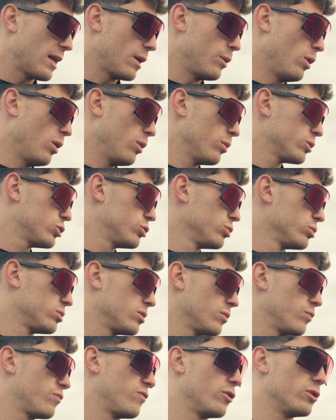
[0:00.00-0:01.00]
I will always choose
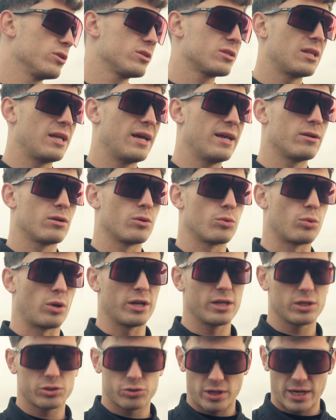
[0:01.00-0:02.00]
the first lane on the
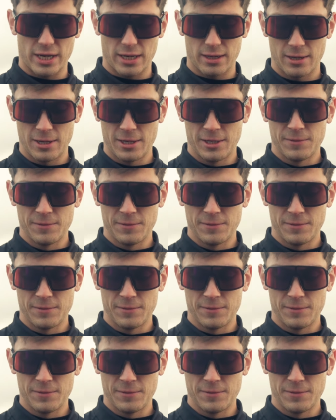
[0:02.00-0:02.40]
running track.